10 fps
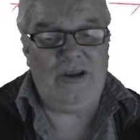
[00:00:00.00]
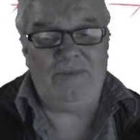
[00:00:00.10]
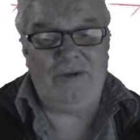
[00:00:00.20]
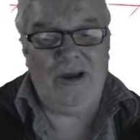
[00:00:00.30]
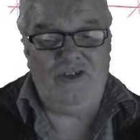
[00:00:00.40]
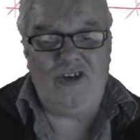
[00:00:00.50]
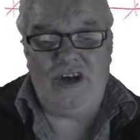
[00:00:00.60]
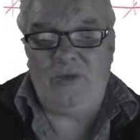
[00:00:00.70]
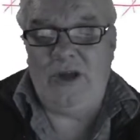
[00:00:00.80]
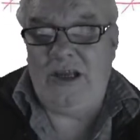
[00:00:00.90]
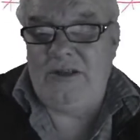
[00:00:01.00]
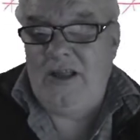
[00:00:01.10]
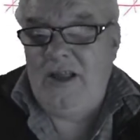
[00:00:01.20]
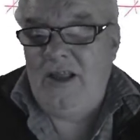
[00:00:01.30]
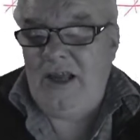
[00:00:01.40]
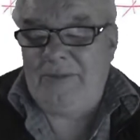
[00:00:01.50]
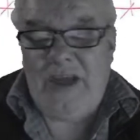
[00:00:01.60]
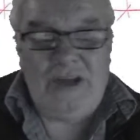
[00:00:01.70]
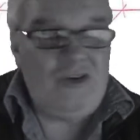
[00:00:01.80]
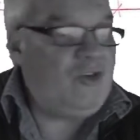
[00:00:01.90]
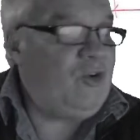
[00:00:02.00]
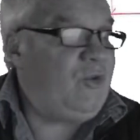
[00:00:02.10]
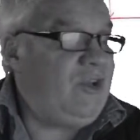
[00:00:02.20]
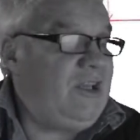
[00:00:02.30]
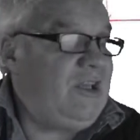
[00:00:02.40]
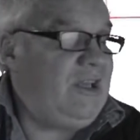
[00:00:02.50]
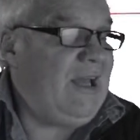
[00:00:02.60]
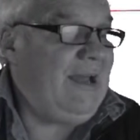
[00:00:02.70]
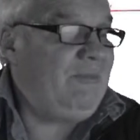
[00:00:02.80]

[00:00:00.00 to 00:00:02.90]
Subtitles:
project, well, I'm going to do the